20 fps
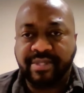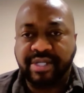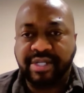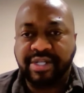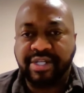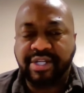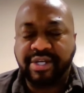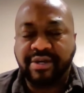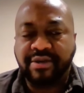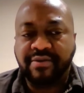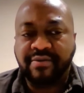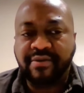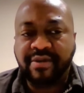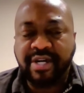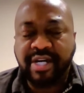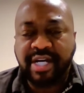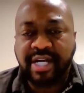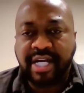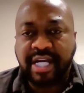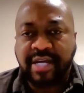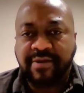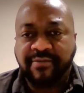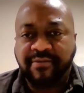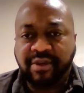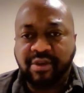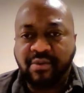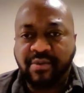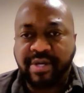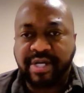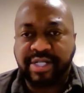So if
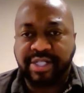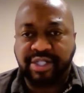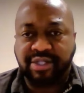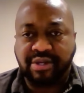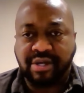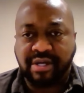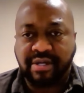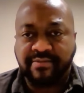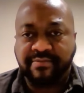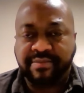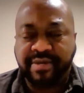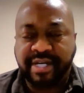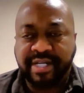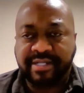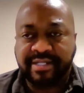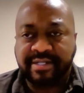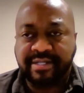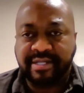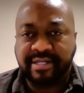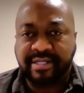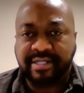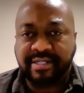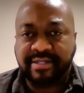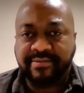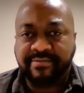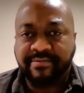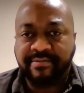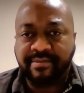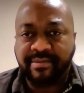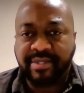you want to start a business,
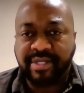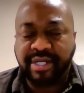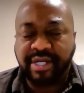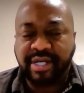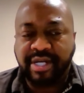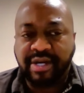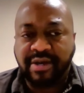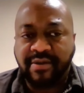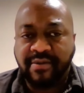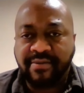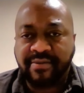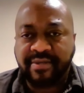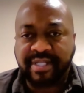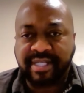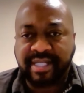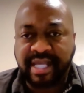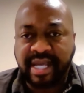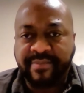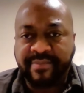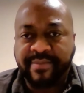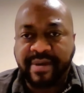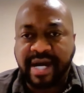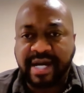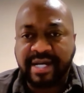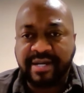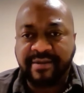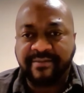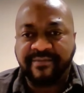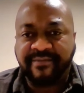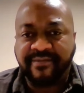you know, step out
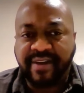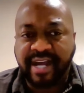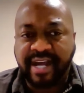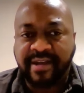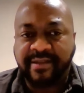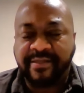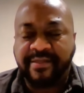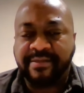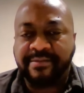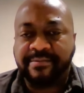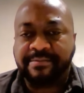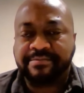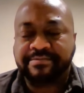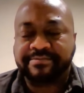in faith.